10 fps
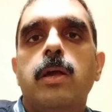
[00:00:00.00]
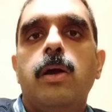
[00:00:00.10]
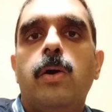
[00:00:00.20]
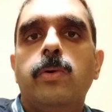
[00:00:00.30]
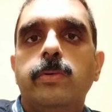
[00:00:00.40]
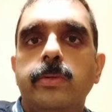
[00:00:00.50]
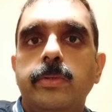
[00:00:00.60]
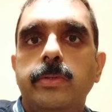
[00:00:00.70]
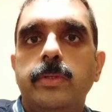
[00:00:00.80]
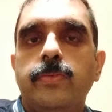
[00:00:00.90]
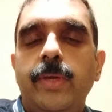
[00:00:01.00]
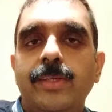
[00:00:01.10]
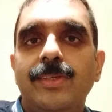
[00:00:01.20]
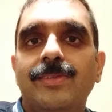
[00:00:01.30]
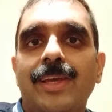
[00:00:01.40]
or
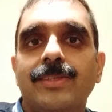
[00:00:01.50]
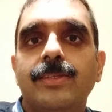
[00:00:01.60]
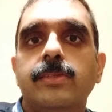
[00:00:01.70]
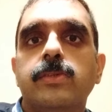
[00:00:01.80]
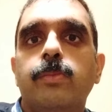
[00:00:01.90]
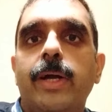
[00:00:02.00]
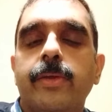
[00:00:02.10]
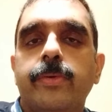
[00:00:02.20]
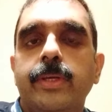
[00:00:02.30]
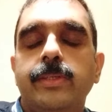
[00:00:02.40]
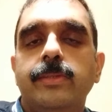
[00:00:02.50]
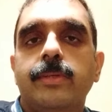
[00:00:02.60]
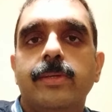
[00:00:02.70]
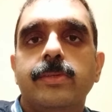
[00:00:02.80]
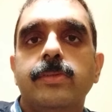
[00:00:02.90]
teaching sessions or micro-teaching
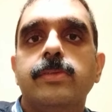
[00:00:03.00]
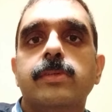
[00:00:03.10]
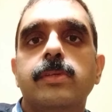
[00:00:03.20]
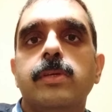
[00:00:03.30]
sessions